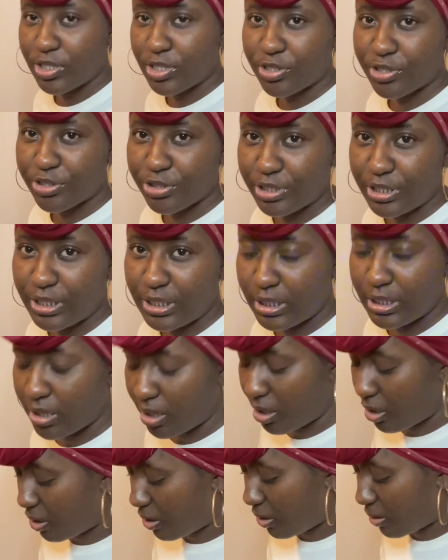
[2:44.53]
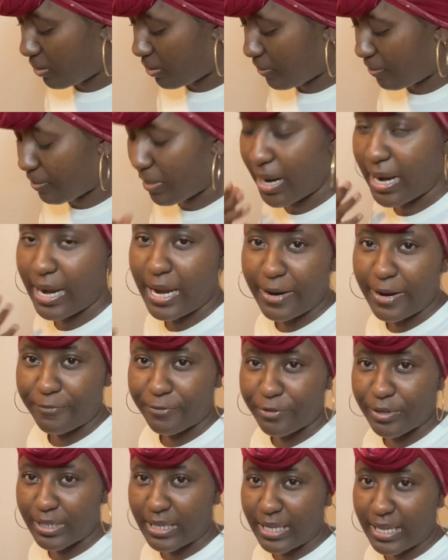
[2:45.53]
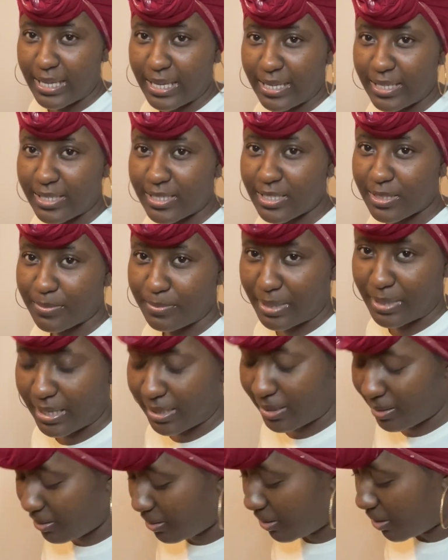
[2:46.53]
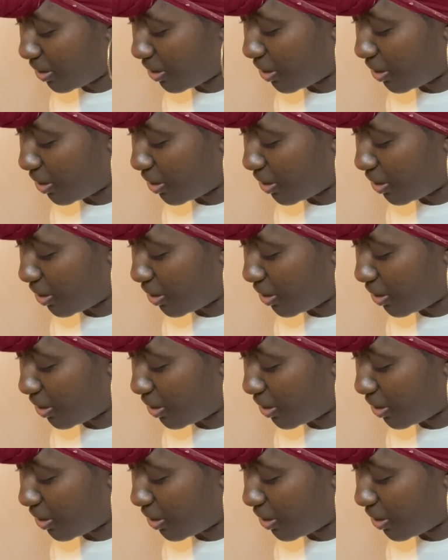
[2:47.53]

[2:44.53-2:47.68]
three are my everyday smell.